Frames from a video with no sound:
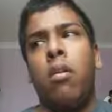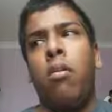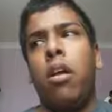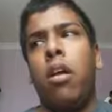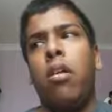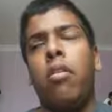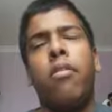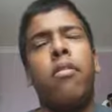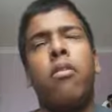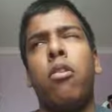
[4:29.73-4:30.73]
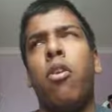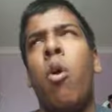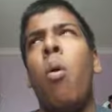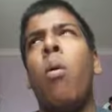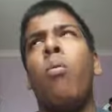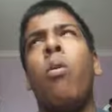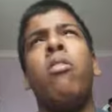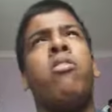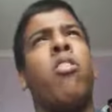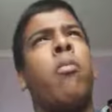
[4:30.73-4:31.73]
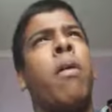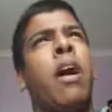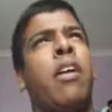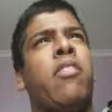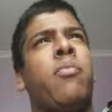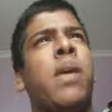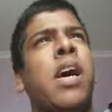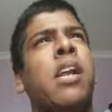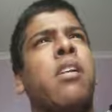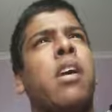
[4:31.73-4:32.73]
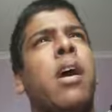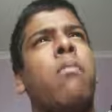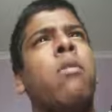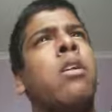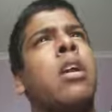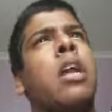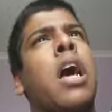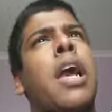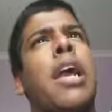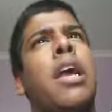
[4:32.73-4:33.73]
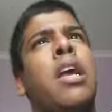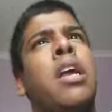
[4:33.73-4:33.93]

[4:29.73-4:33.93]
Well, no one wants your merch, man. I'm not gonna lie.